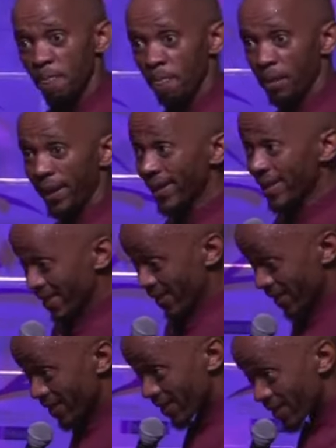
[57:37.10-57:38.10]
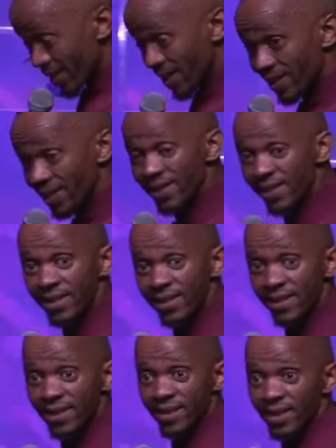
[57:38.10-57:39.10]
It is still Jesus.
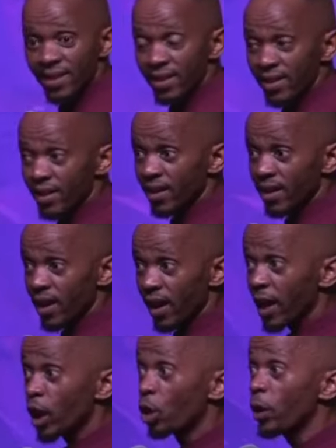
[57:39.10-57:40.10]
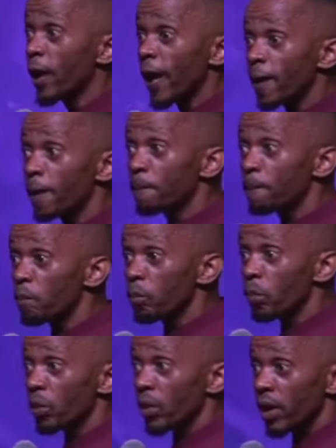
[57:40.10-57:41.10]
Hallelujah.
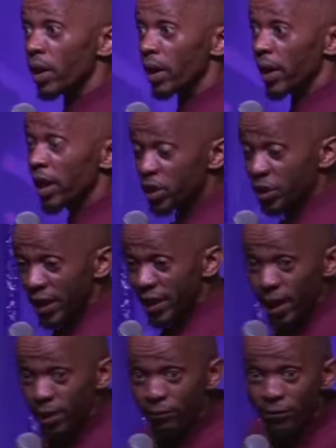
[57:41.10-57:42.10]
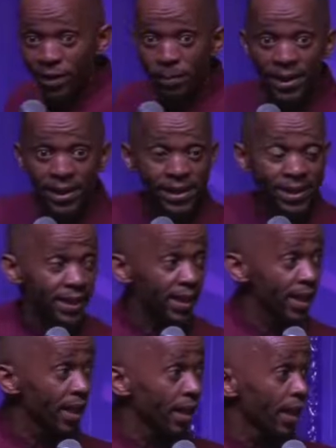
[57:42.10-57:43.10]
Each and every
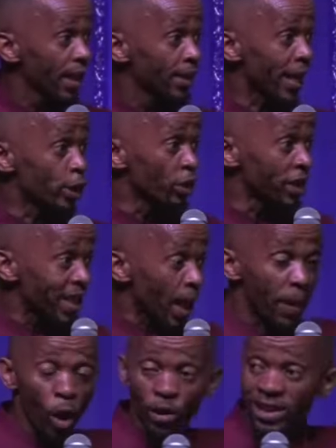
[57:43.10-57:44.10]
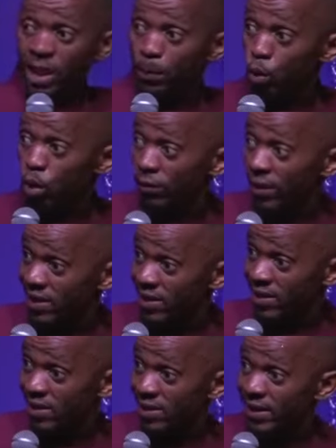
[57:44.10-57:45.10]
ministry that we read about in the book of
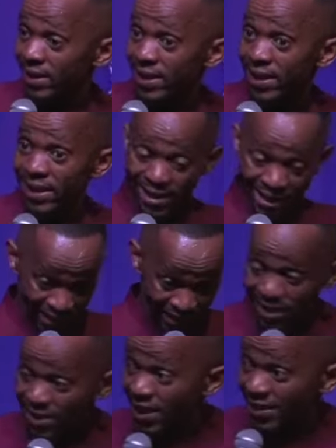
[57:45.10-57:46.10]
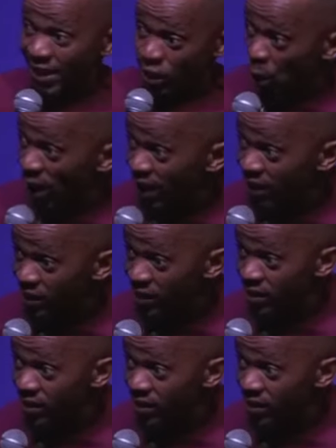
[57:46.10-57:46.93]
Acts, it is Jesus at work.